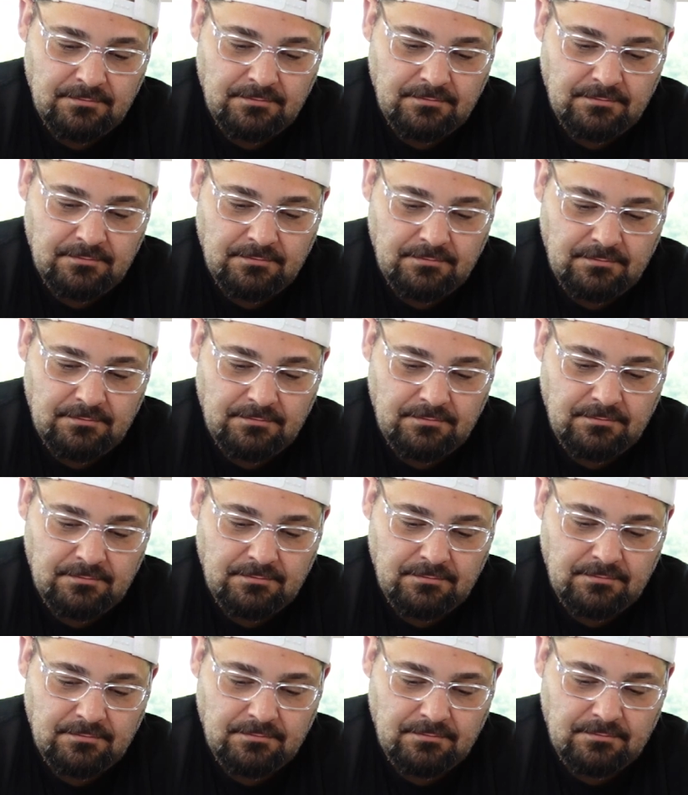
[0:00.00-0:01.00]

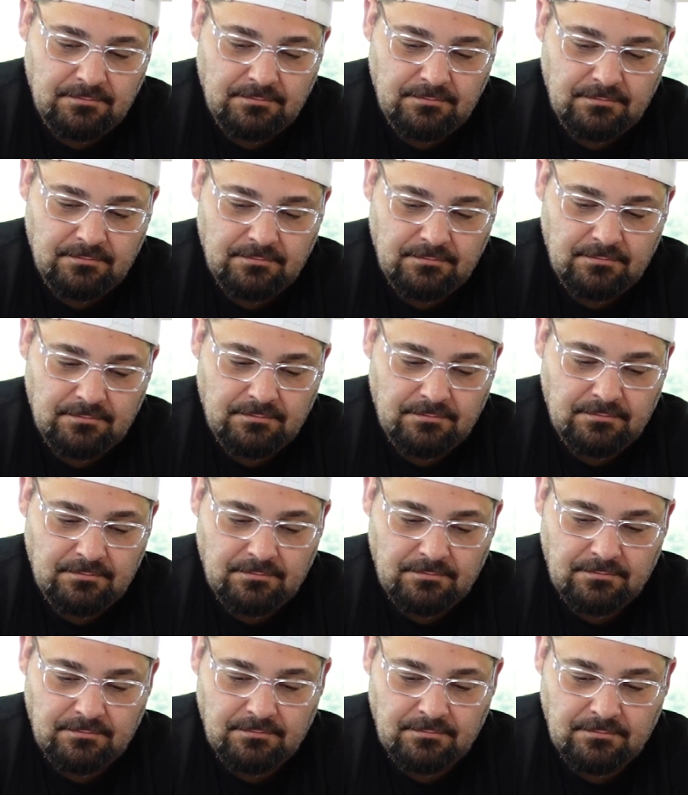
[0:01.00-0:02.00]

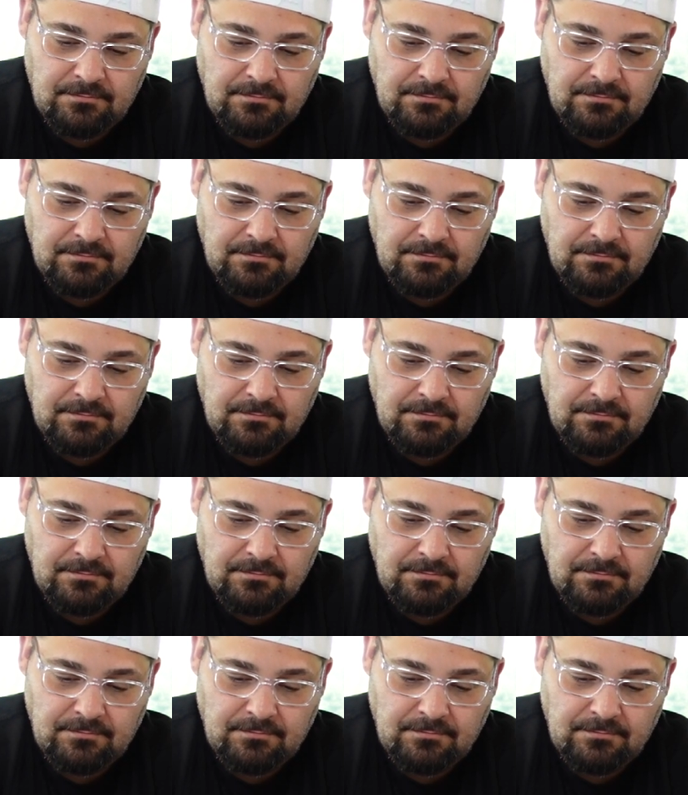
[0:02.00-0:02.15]
[no speech]